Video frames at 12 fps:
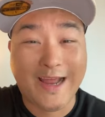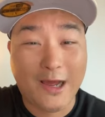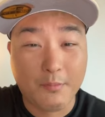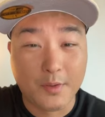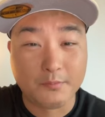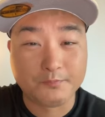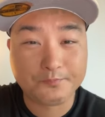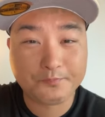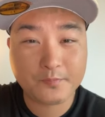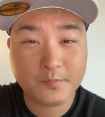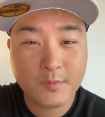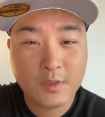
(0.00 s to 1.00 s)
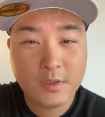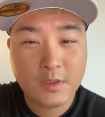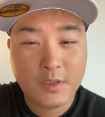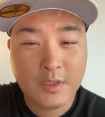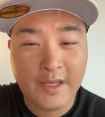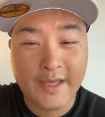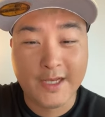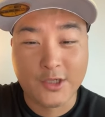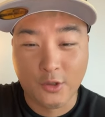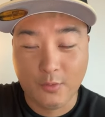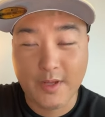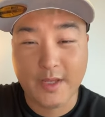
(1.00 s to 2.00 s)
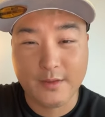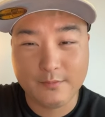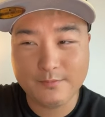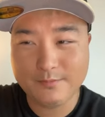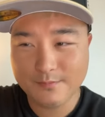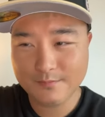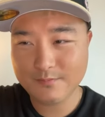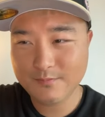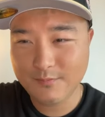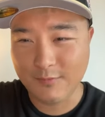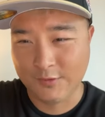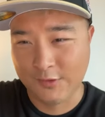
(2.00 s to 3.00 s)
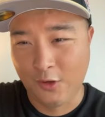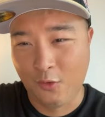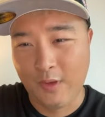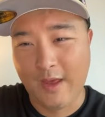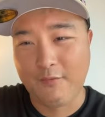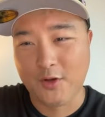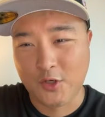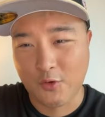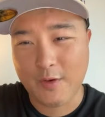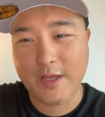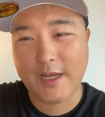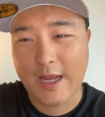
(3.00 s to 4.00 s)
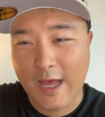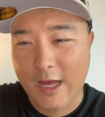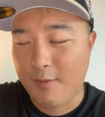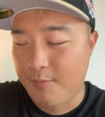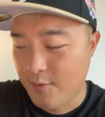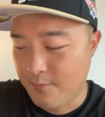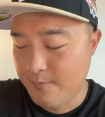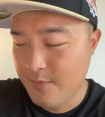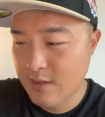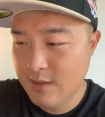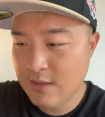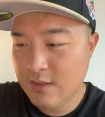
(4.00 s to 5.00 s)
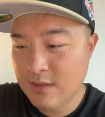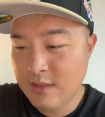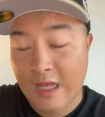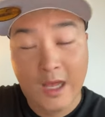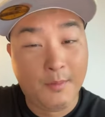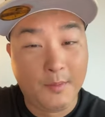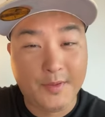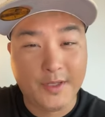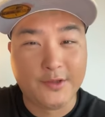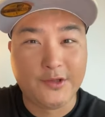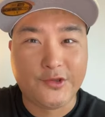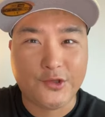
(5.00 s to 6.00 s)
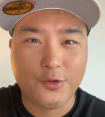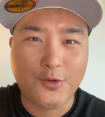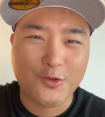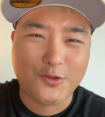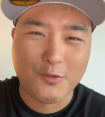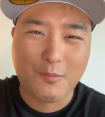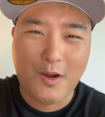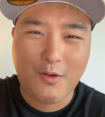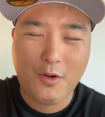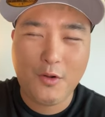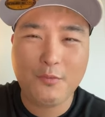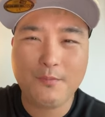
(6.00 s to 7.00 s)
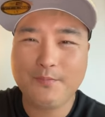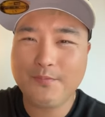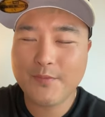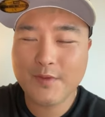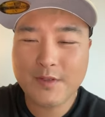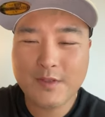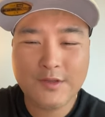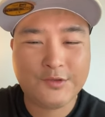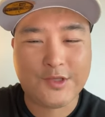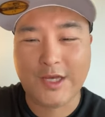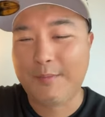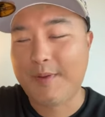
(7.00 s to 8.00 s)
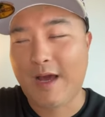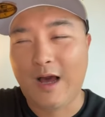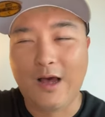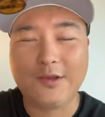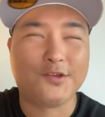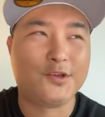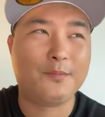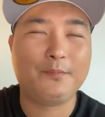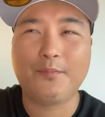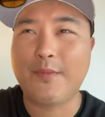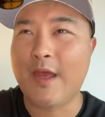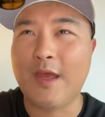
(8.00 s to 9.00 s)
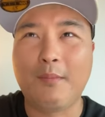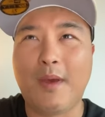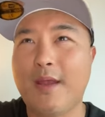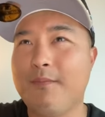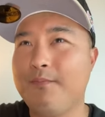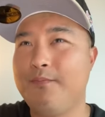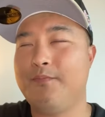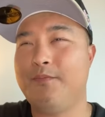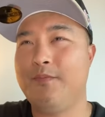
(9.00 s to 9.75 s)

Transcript: an album in Korean. So we have a Korean album. I'm going to be in the studio tomorrow. It's going to be awesome. Amen.